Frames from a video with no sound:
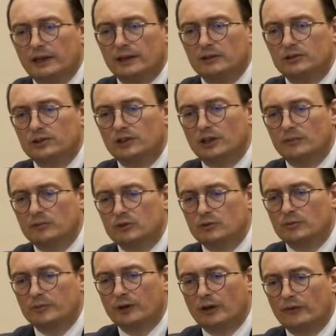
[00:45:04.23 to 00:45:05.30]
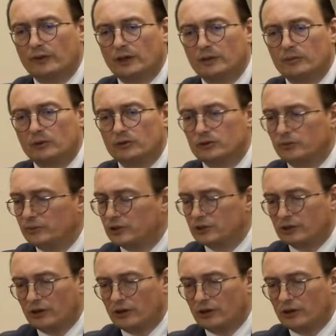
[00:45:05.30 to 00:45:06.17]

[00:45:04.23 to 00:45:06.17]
sermons would be on there, but also Mr.